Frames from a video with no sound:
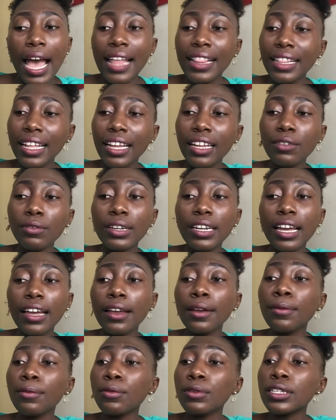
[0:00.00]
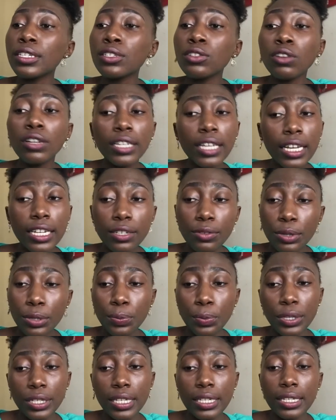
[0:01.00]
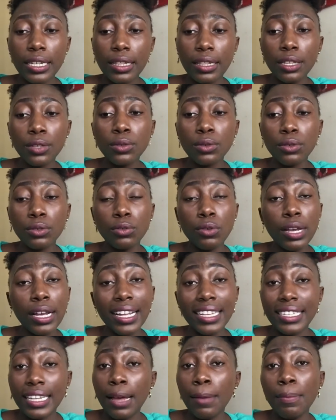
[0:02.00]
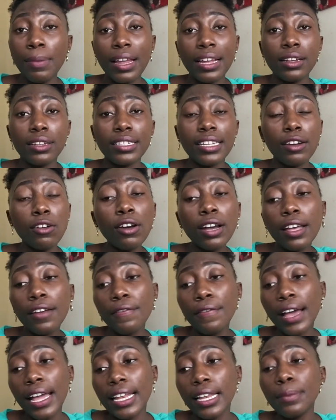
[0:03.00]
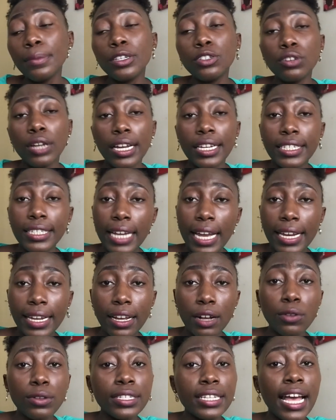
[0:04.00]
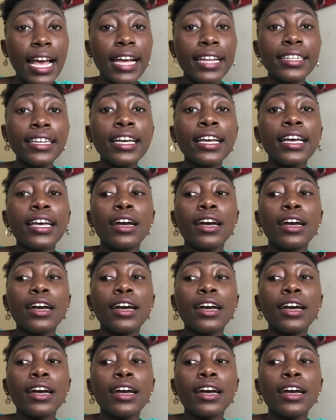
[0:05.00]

and then when i was not getting responses and things not going as i planned i was like okay fine let me try china because i had